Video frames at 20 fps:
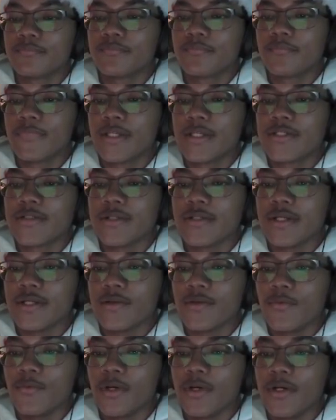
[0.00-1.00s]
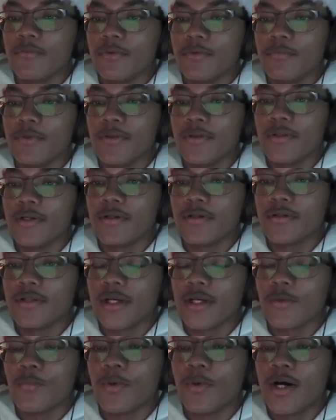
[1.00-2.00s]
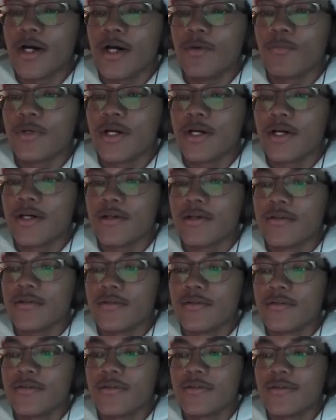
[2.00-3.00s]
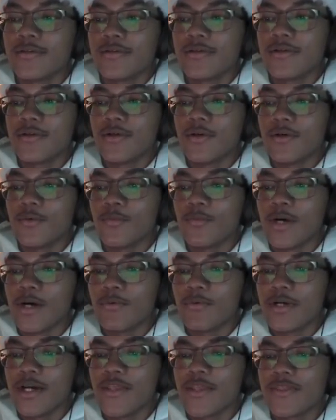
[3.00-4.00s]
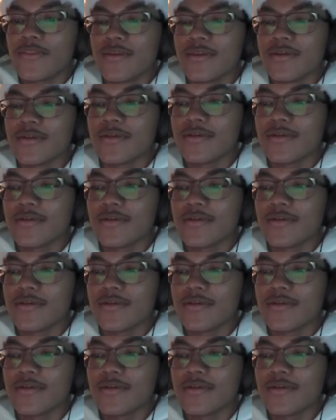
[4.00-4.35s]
so that the white would be there. Like, why would I think